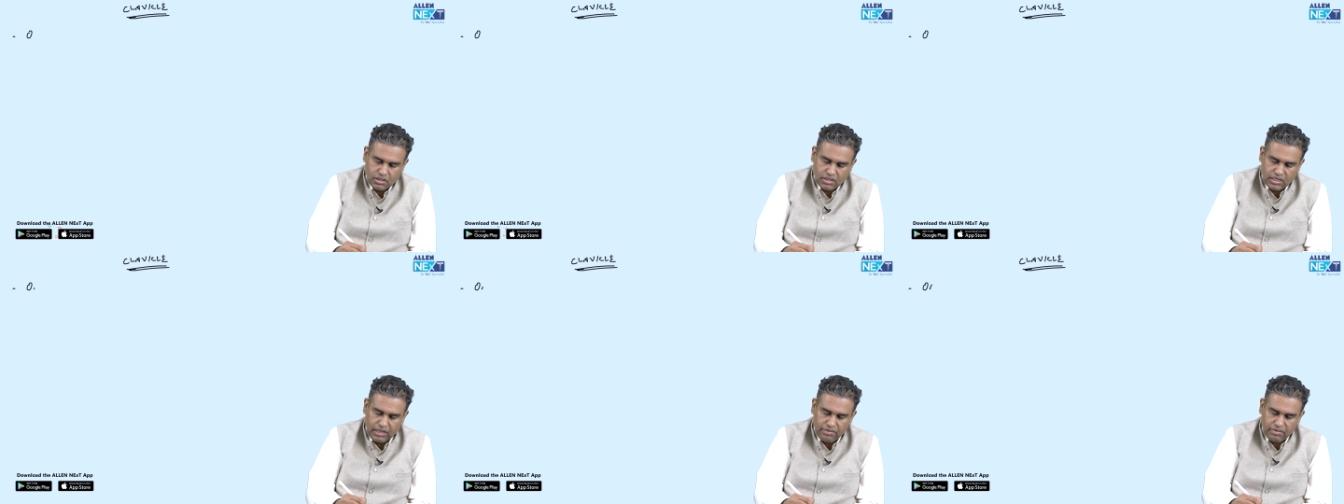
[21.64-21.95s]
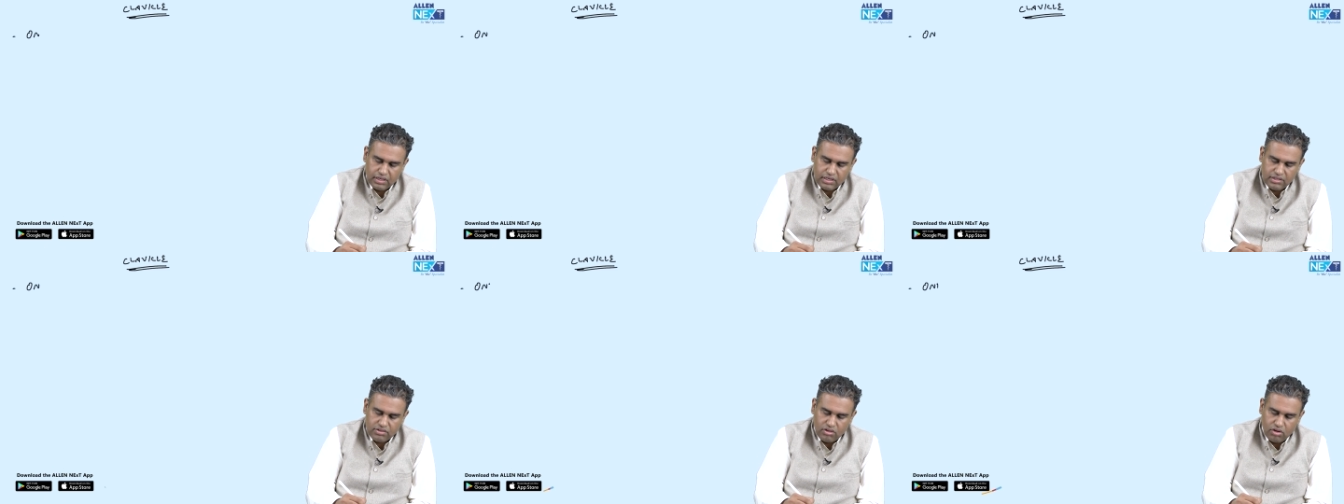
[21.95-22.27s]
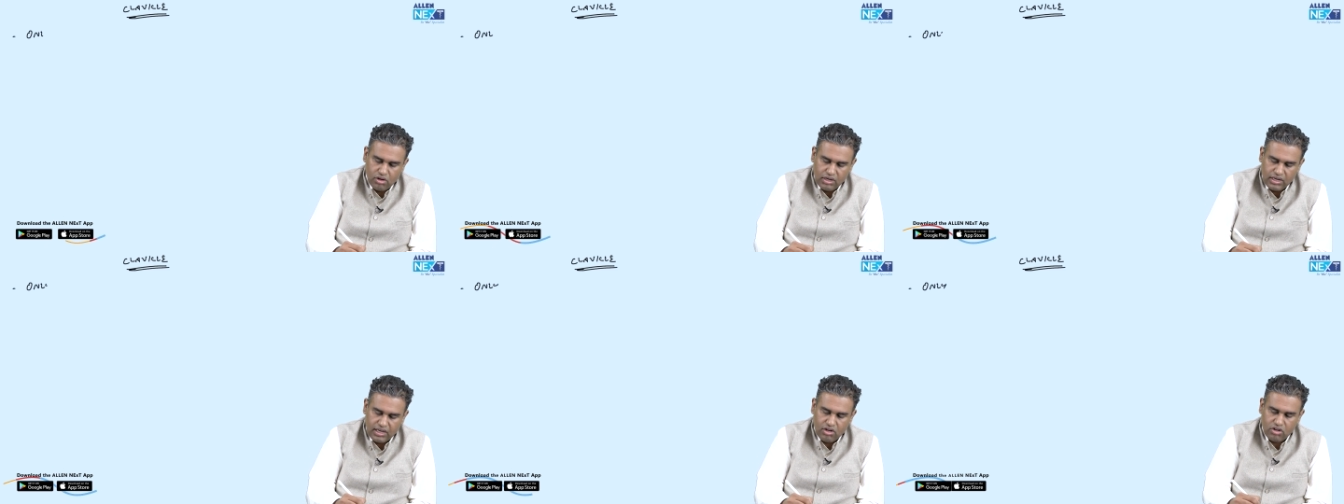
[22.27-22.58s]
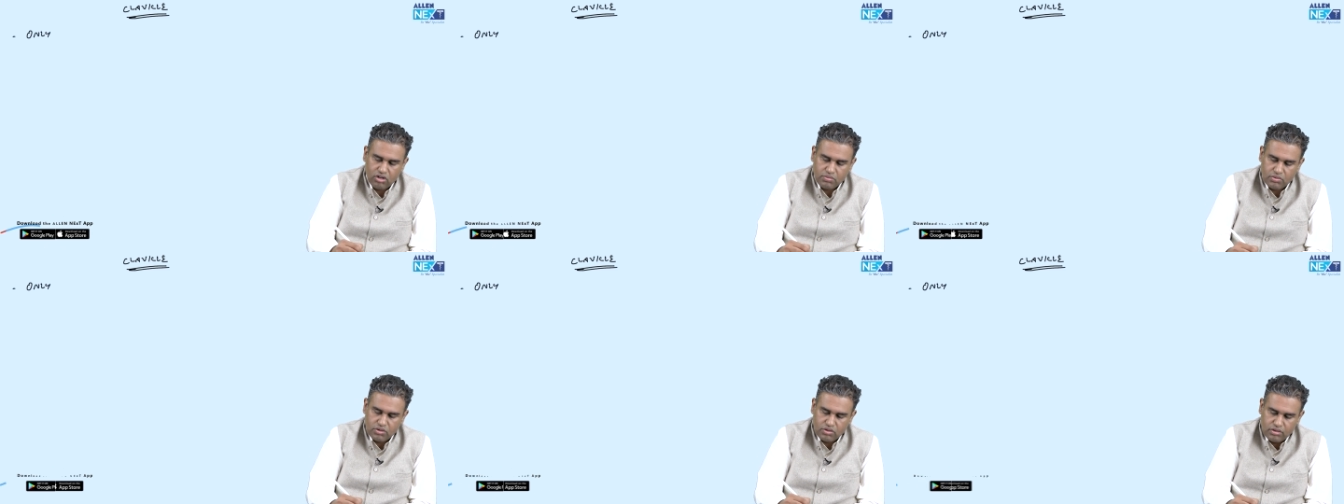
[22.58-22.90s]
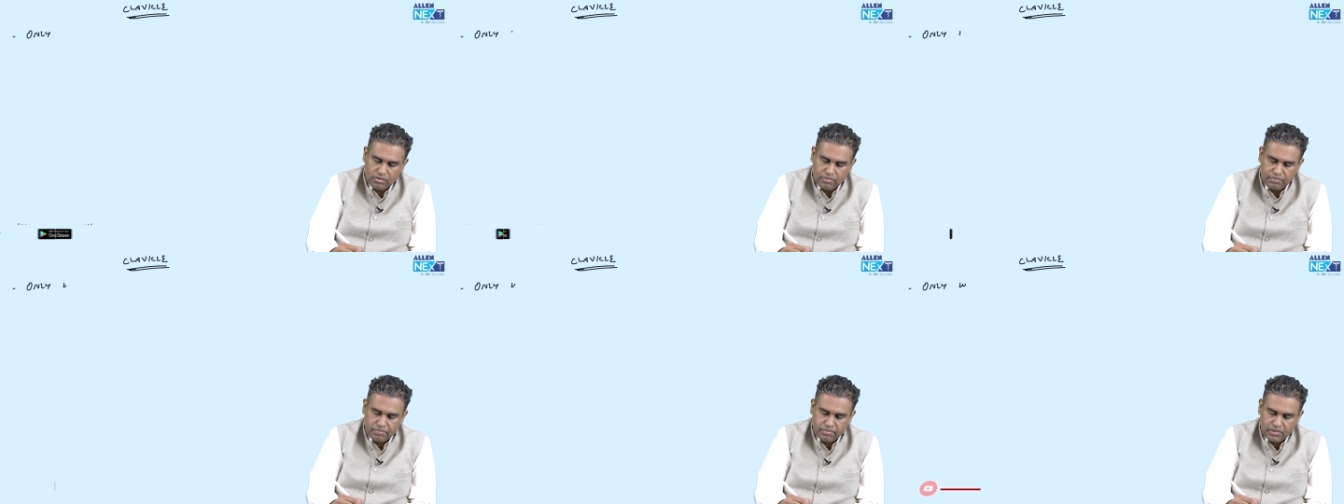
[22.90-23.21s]
Clavicle is the only long
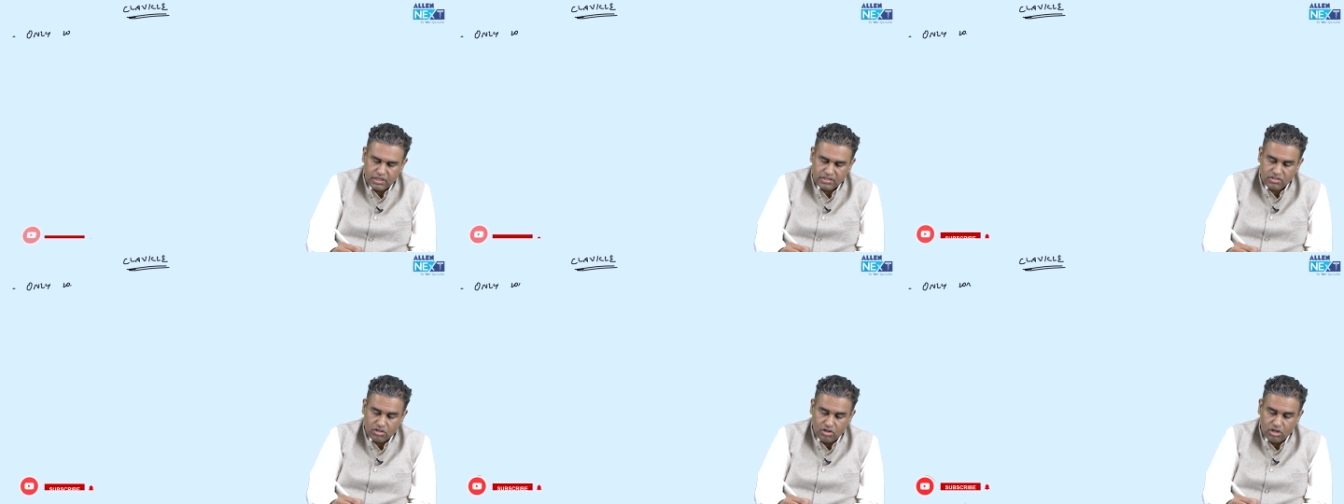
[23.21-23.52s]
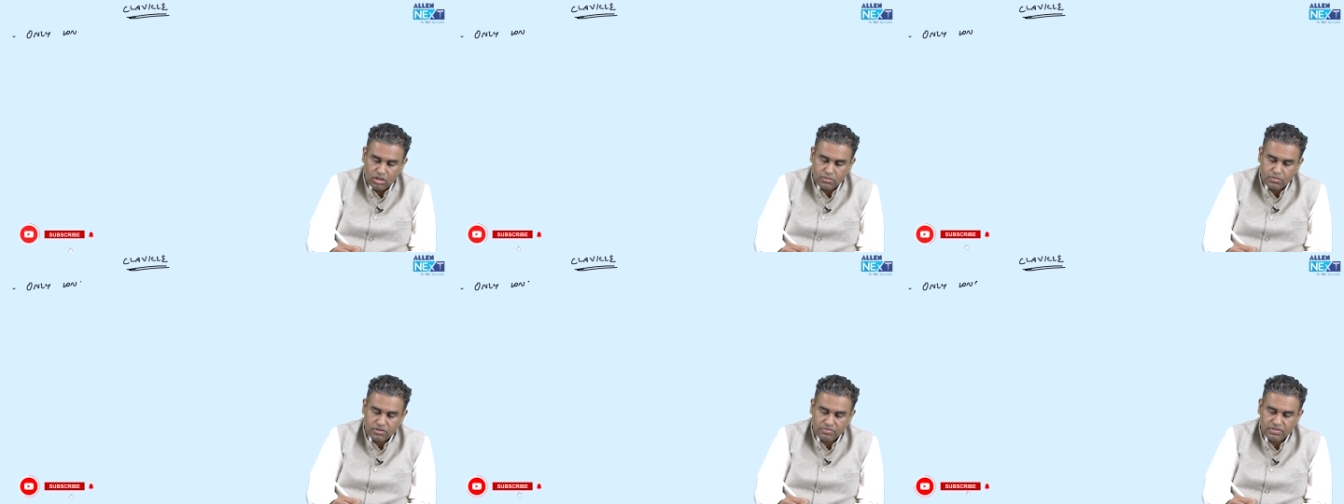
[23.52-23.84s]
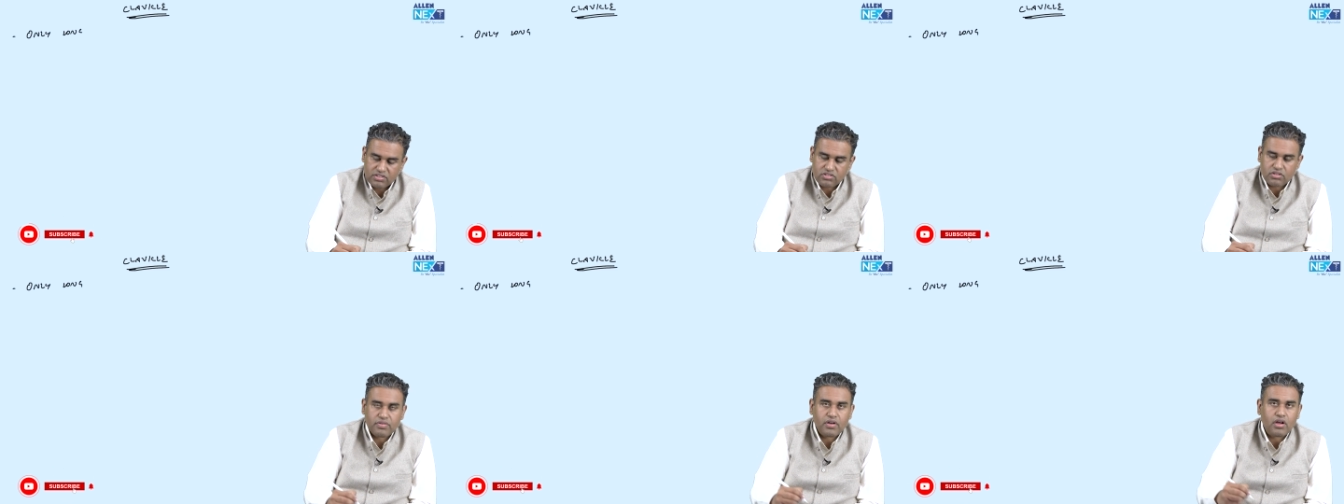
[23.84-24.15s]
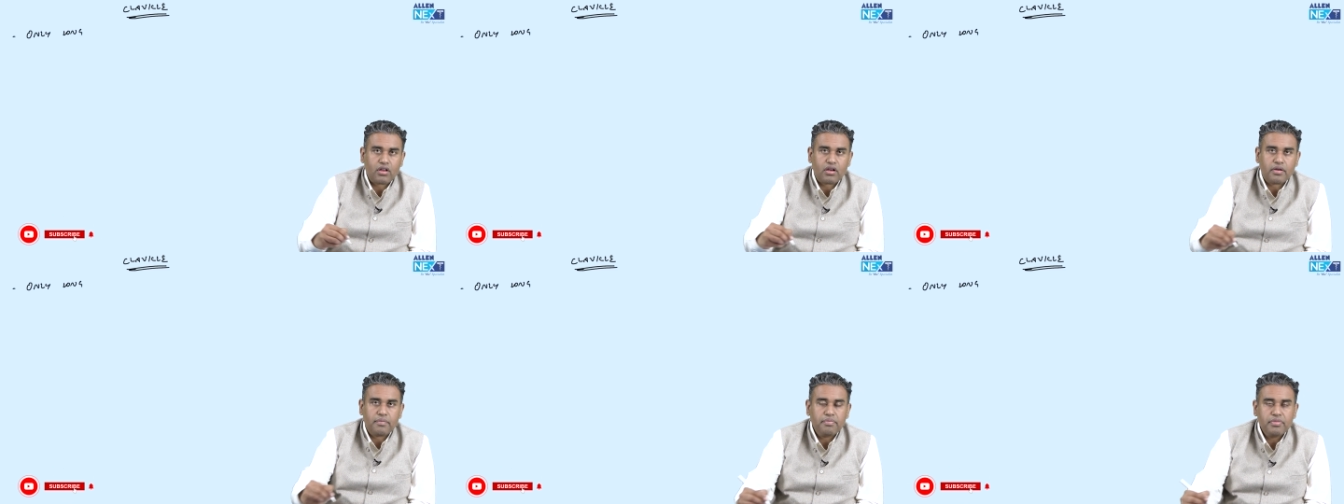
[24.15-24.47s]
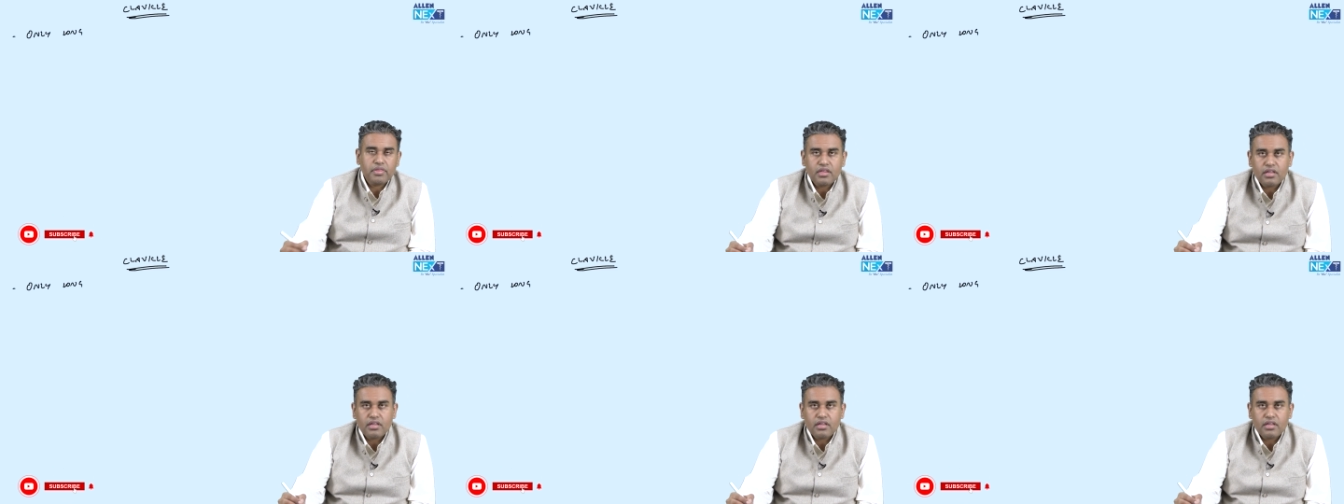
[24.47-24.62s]
bone. It's a long bone, first of all.